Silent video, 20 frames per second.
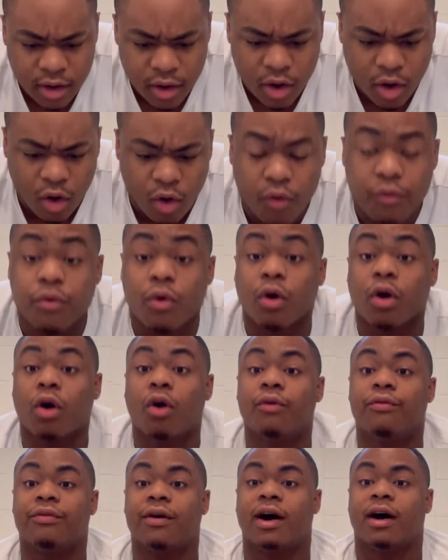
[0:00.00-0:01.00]

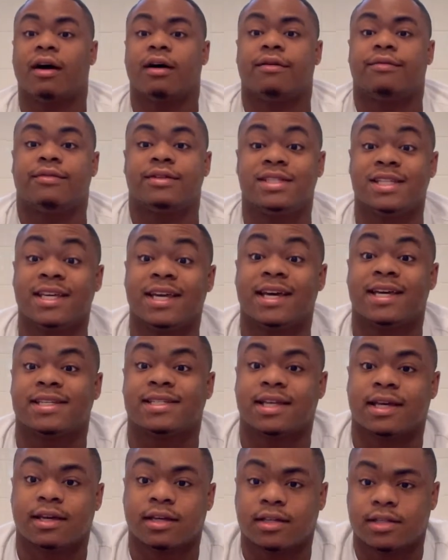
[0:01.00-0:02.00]
0405
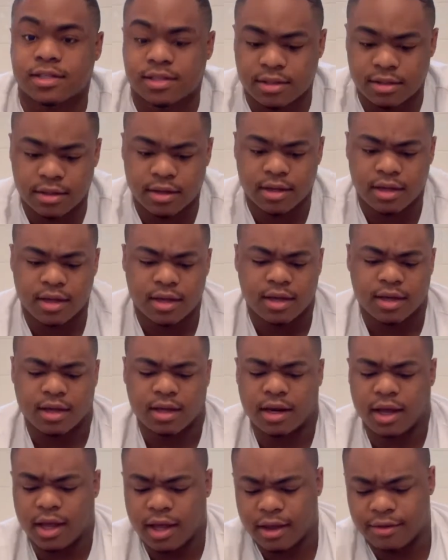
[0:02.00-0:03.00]
TSX. And
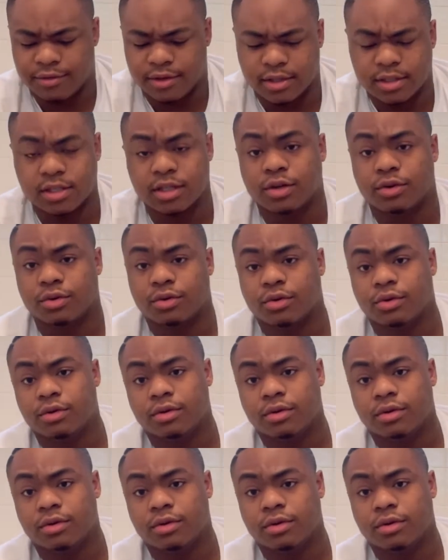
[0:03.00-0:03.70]
I have this little